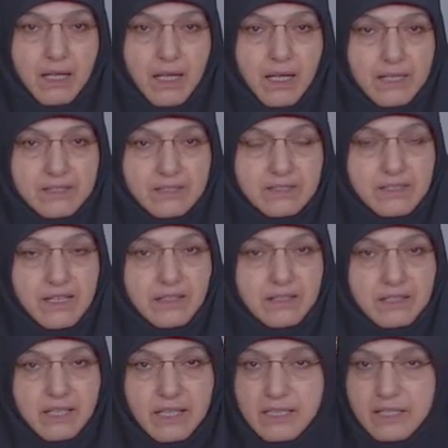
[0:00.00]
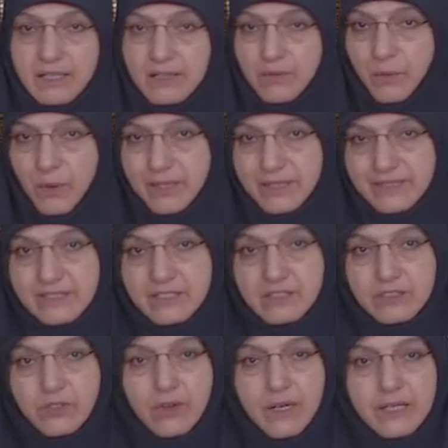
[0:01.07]
as the
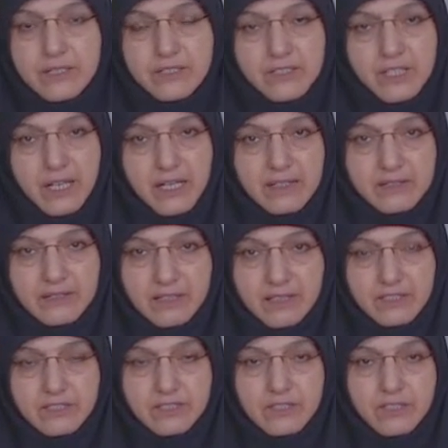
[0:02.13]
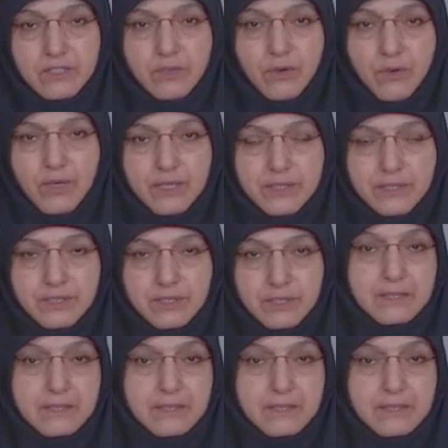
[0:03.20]
Western knowledge and the Eastern knowledge.